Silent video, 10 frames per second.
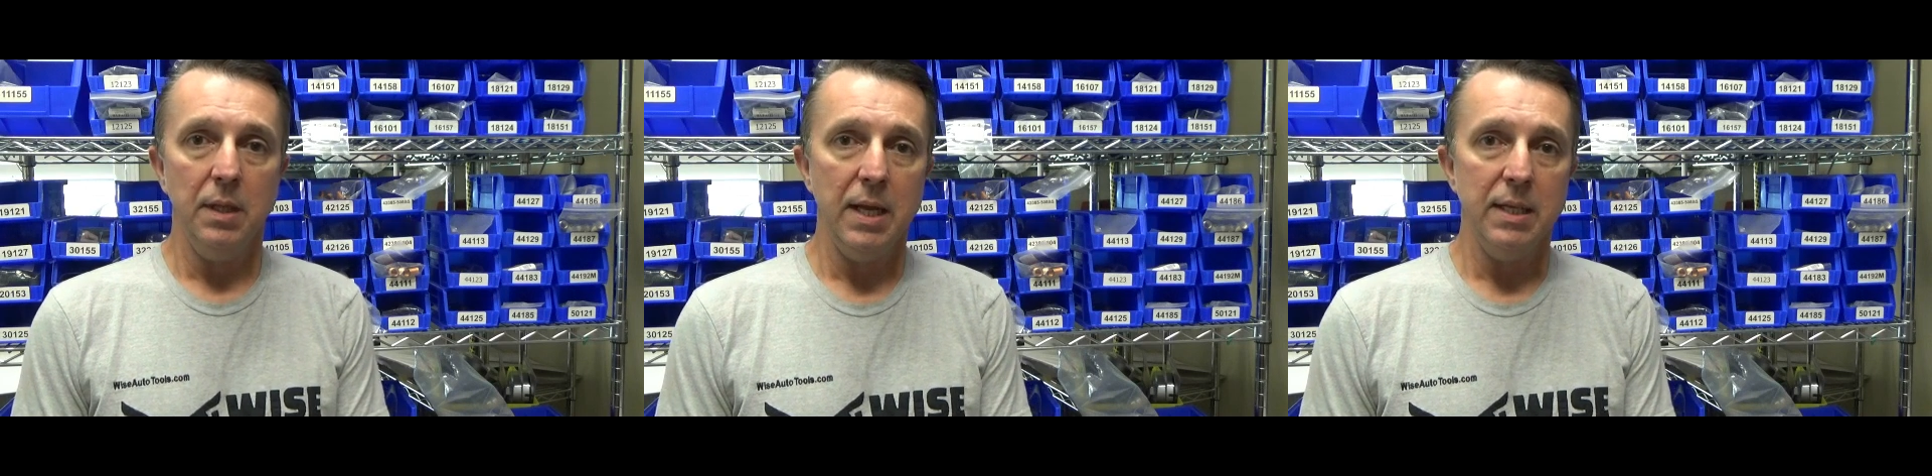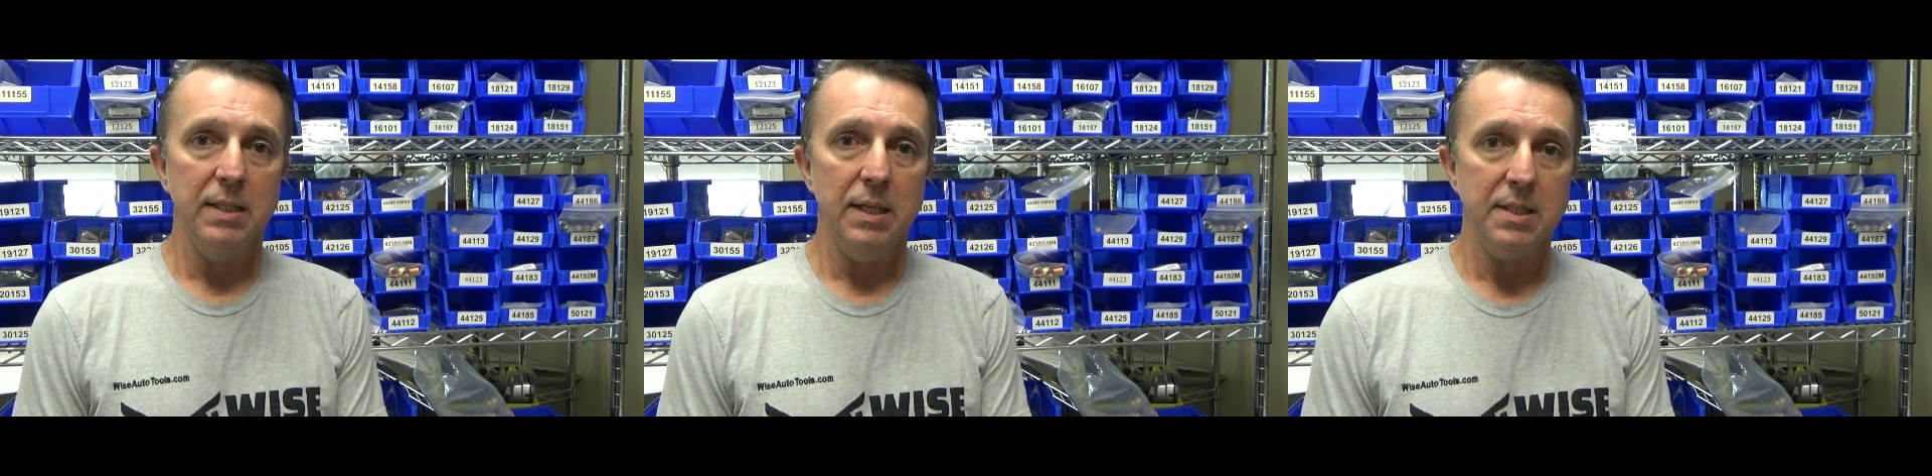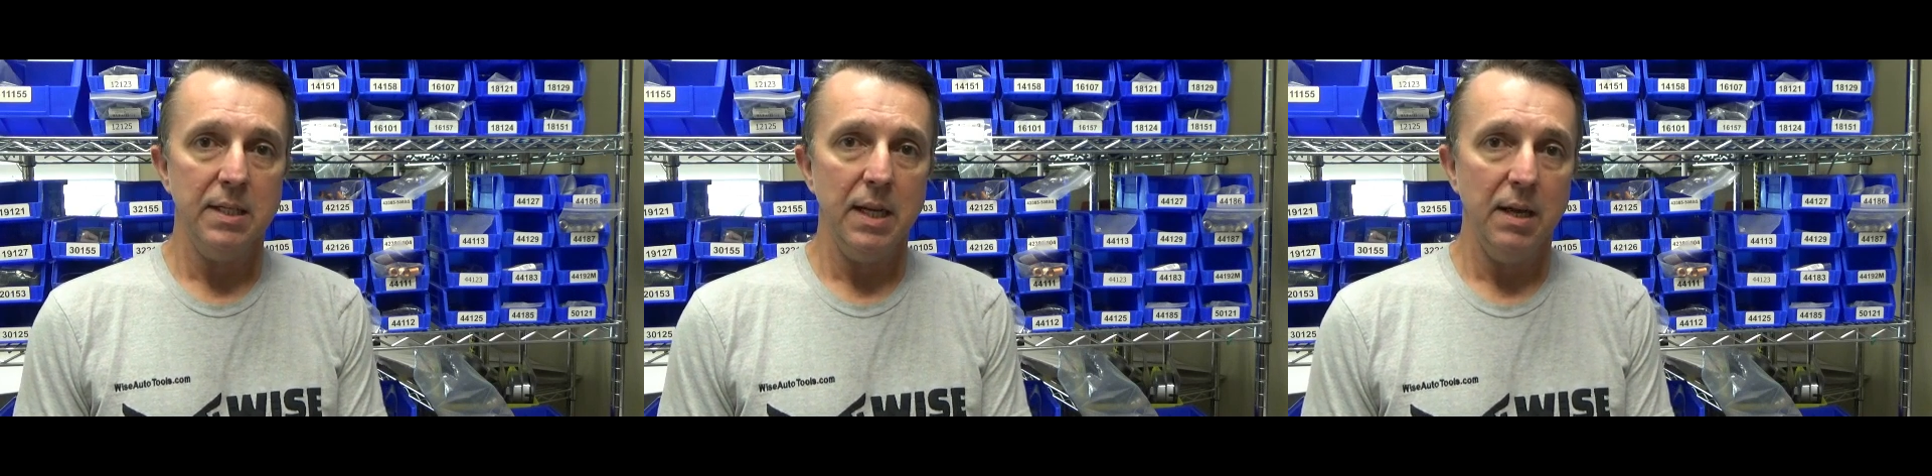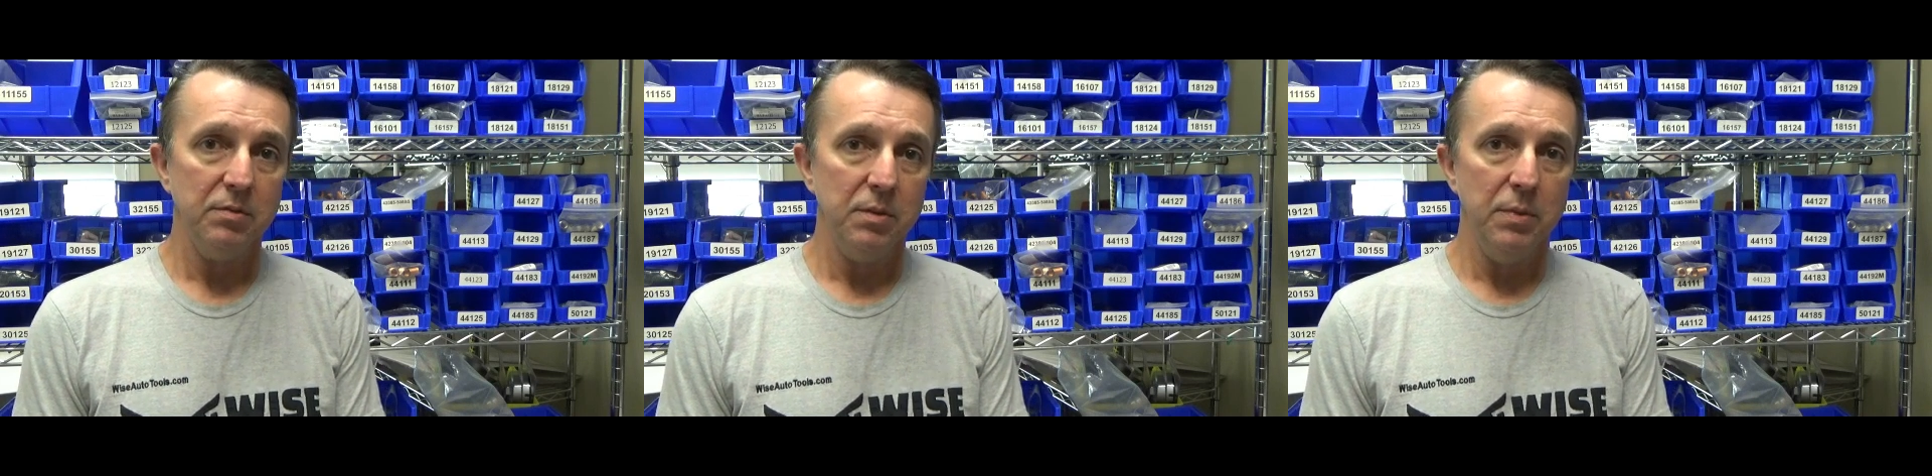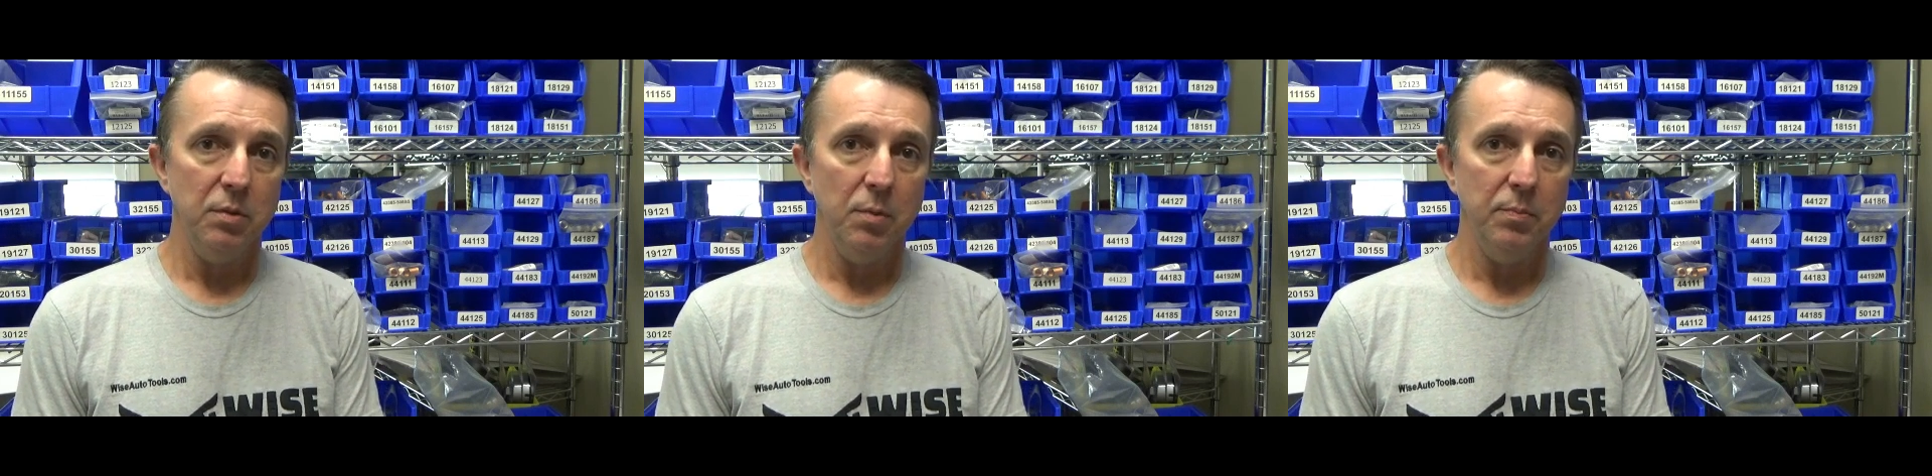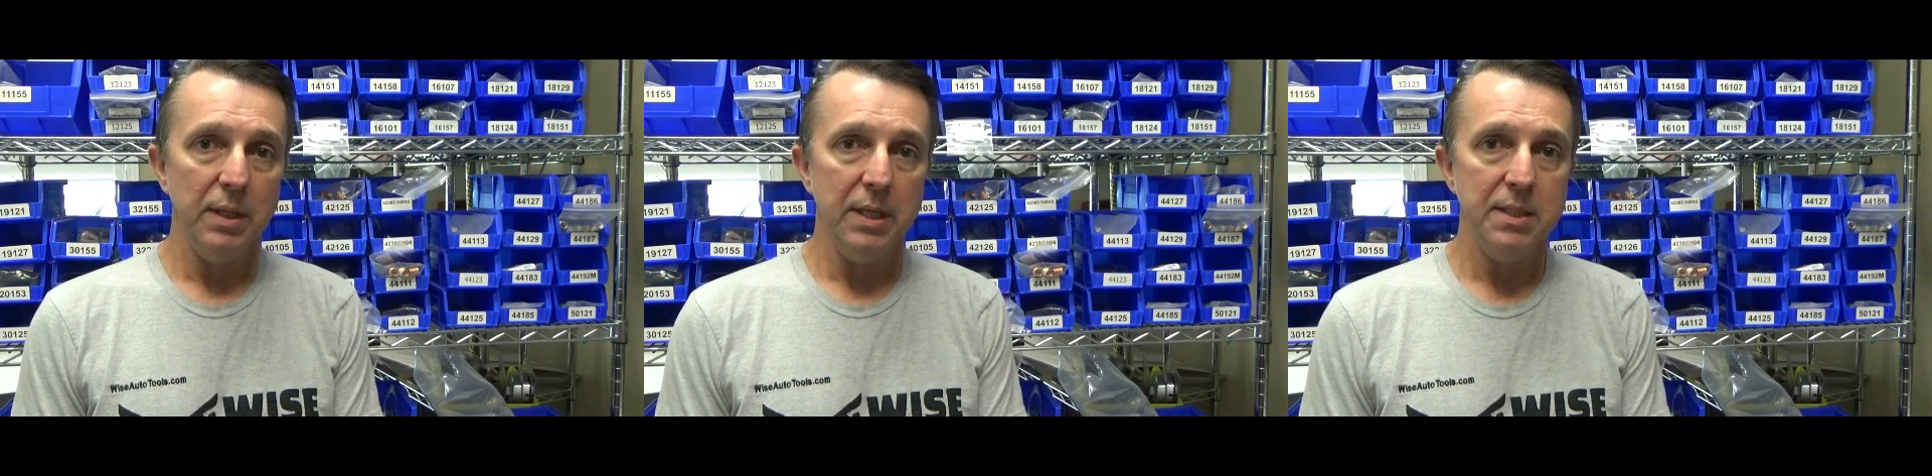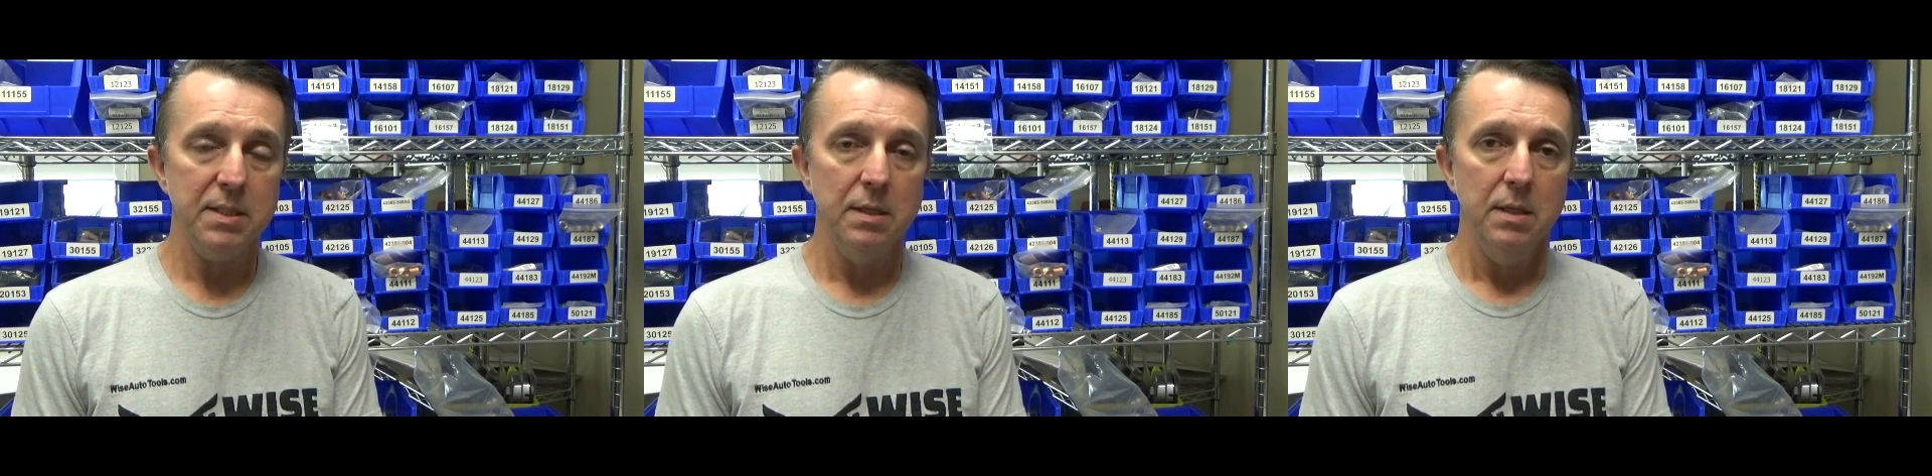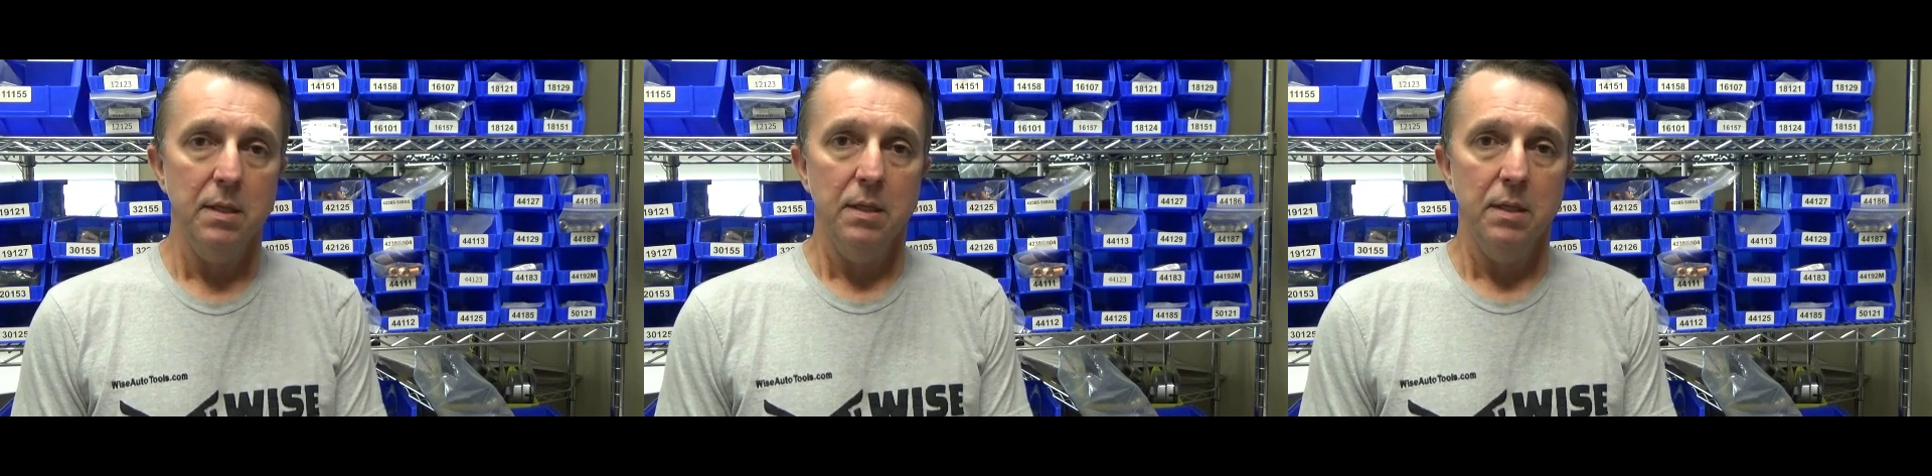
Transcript: head doesn't have to be replaced.